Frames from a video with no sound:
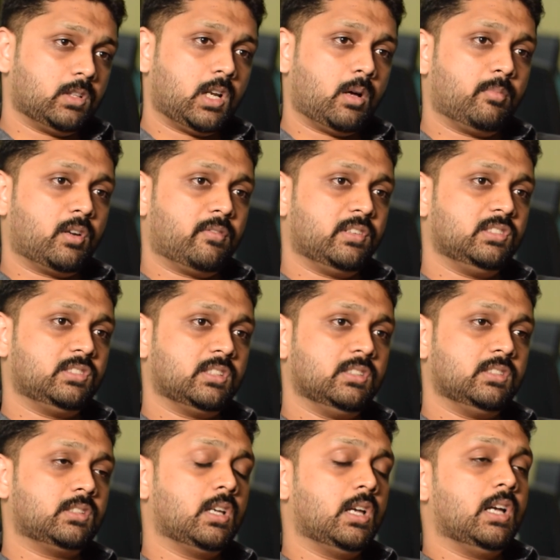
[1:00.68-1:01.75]
the number of
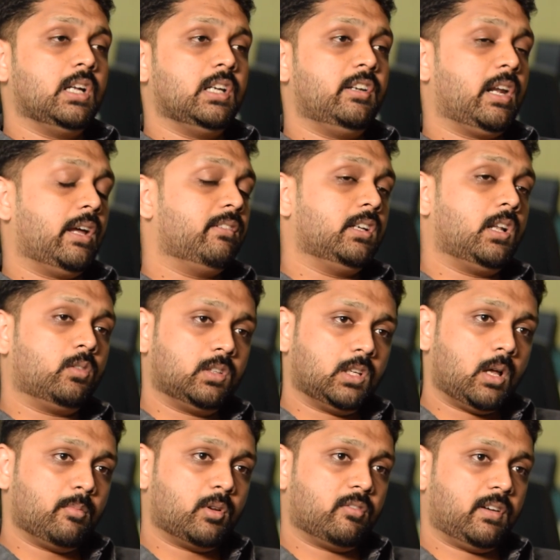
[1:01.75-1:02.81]
incidents, driving down the
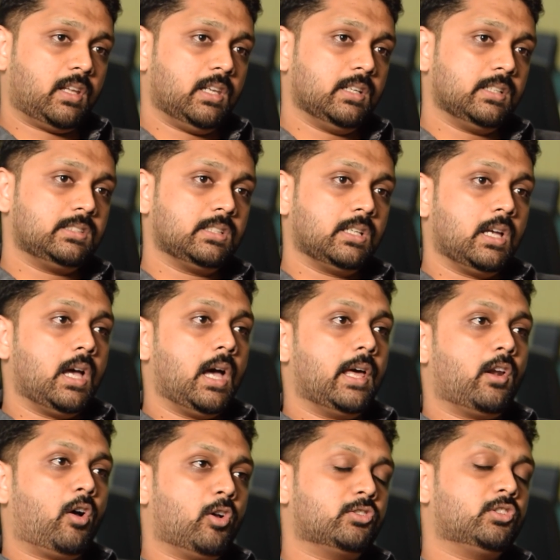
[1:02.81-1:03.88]
number of alerts,
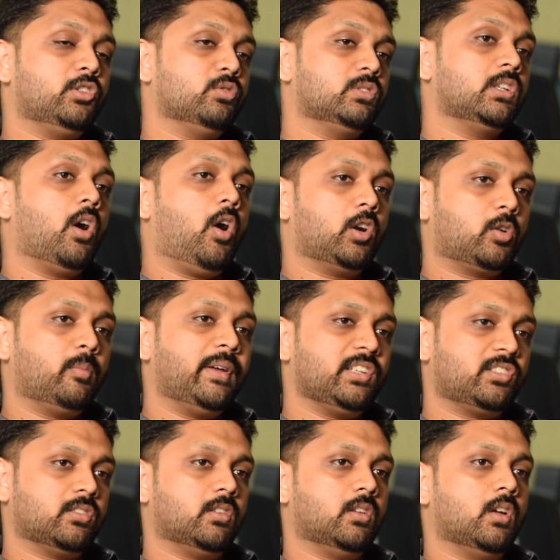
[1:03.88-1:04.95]
and also using
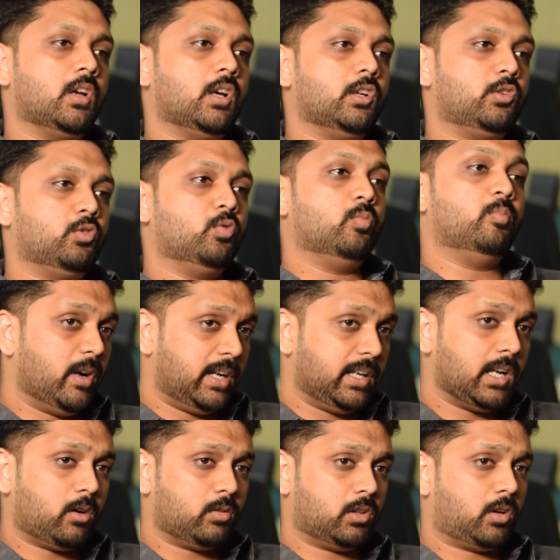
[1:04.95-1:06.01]
automation to bring
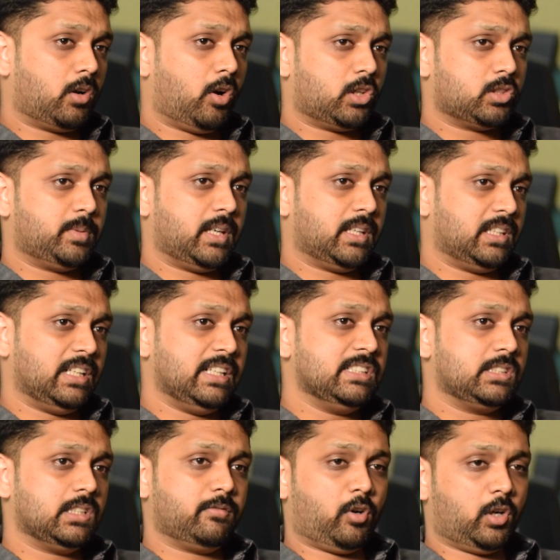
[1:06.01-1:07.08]
down the cost by at
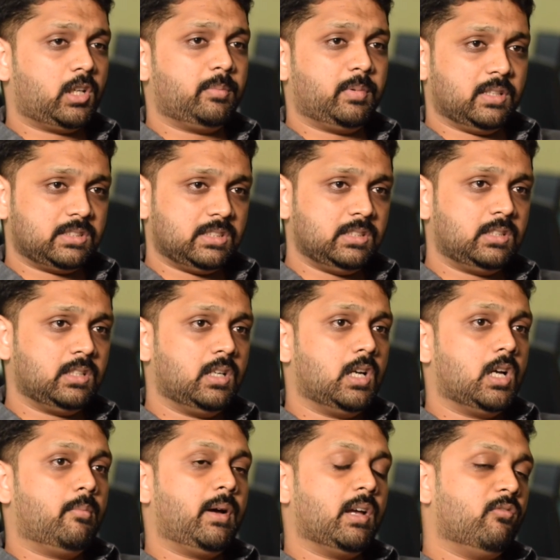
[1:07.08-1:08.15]
least 40%
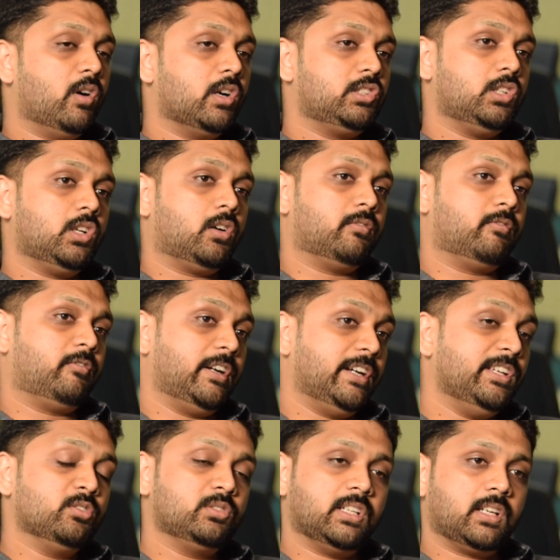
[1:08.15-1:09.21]
by virtue of
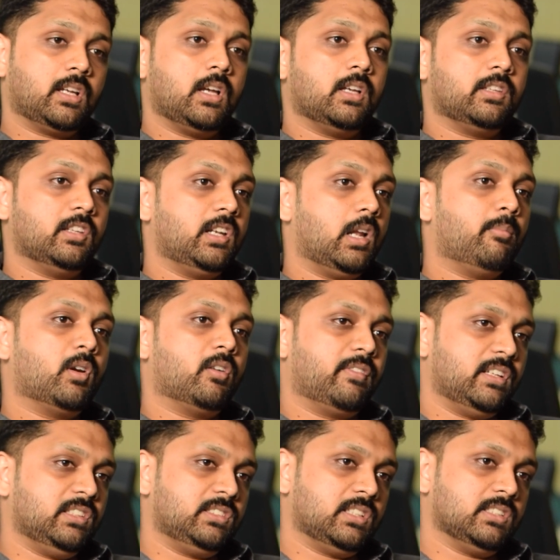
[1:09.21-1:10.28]
reducing the number of
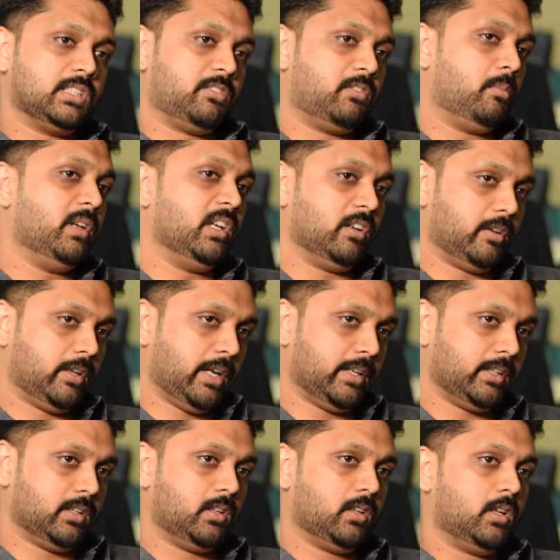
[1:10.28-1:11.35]
incidents that were being
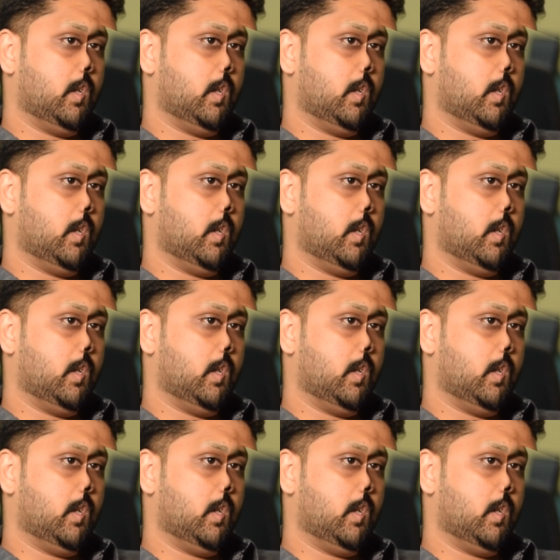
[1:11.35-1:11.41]
created.